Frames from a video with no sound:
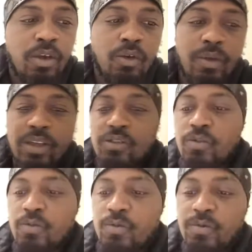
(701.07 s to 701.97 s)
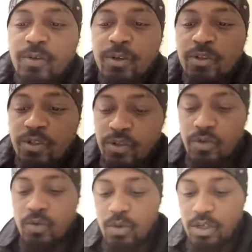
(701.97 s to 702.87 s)
Right. So first,
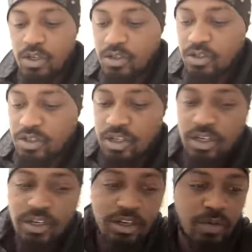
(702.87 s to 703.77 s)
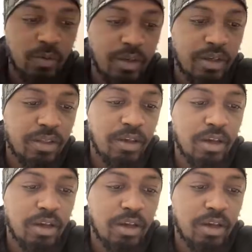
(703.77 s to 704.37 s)
we're gonna start with